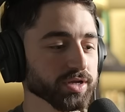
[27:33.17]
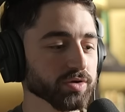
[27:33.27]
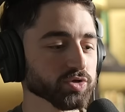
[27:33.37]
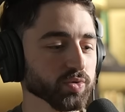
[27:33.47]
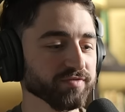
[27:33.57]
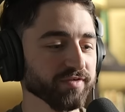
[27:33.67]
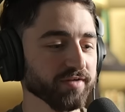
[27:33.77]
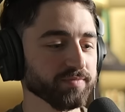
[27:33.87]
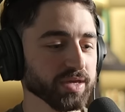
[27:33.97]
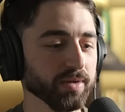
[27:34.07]
you know
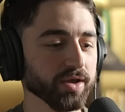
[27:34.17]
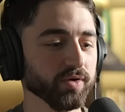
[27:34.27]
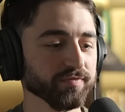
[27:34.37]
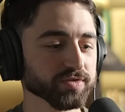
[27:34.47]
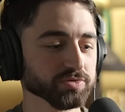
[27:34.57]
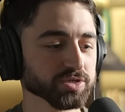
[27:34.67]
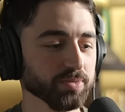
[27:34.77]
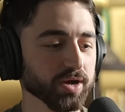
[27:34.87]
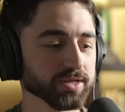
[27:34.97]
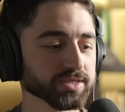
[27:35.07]
25 BMI who have this
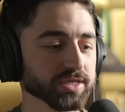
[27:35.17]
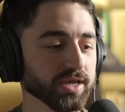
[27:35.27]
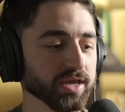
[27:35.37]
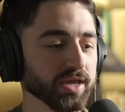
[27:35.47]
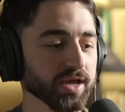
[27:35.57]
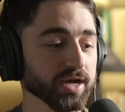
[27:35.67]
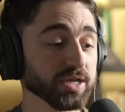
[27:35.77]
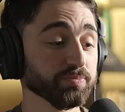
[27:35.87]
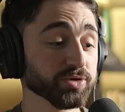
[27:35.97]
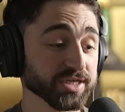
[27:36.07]
response.
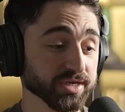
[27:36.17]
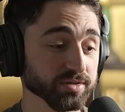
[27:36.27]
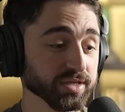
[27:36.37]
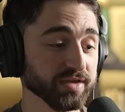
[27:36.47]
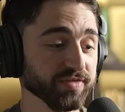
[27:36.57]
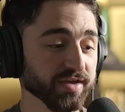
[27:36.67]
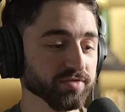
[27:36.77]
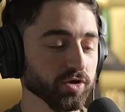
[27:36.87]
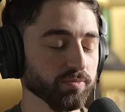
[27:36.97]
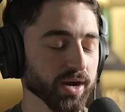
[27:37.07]
Uh, particularly if they have
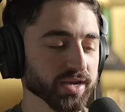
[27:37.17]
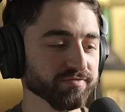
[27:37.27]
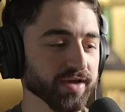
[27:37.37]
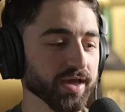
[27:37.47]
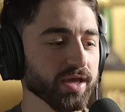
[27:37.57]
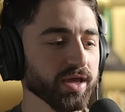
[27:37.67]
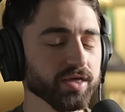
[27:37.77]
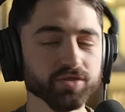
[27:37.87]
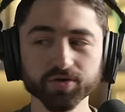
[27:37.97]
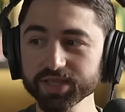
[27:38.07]
low body fat,
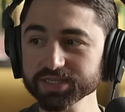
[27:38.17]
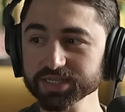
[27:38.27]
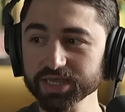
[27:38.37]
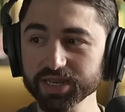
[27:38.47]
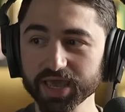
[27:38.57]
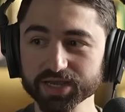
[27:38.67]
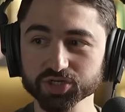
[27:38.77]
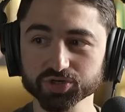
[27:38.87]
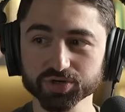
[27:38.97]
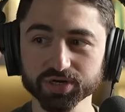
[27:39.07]
there is an
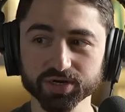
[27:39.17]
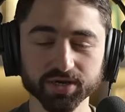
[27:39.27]
extra.